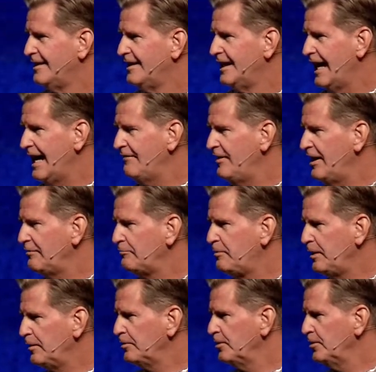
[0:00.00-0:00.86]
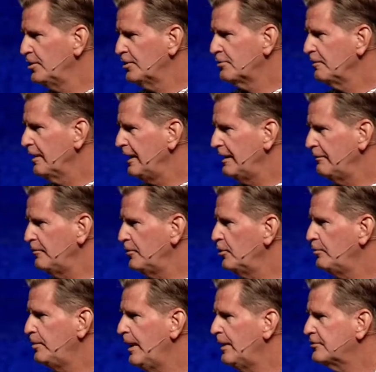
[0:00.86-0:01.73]
I've had people look right at me,
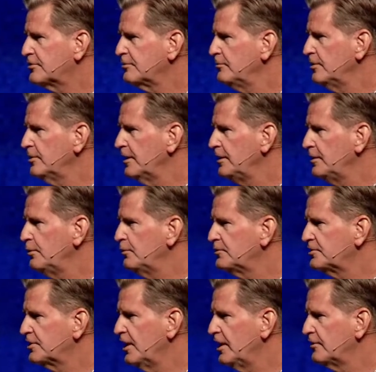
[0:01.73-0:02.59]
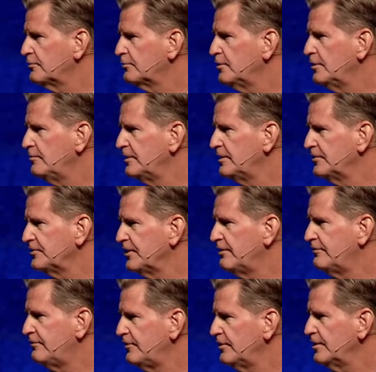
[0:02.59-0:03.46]
oh, Pastor Miller, I know it's God's will because I
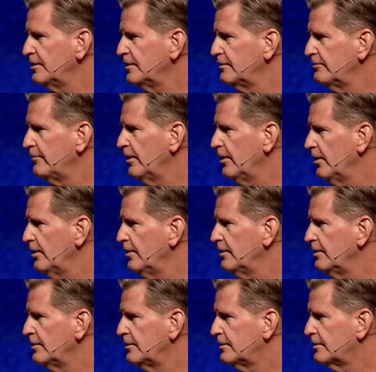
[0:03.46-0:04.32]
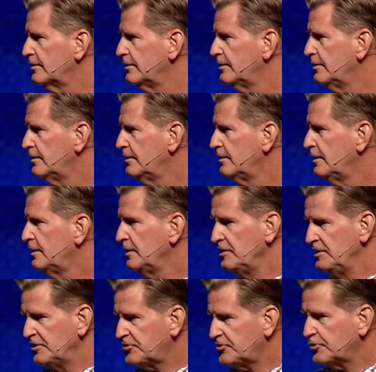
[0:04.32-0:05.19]
feel it in my heart.
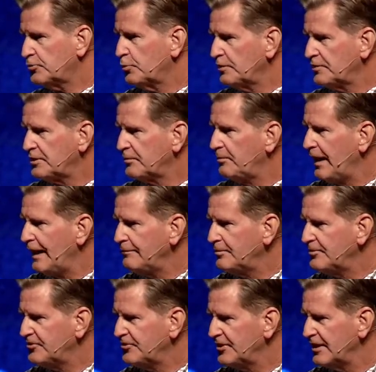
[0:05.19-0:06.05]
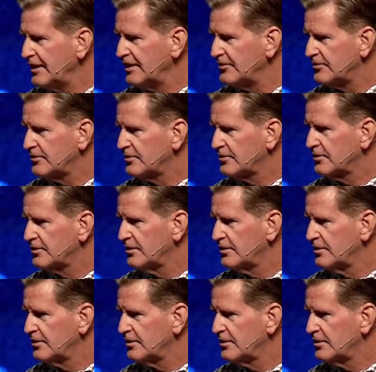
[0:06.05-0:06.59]
This is what the Bible says.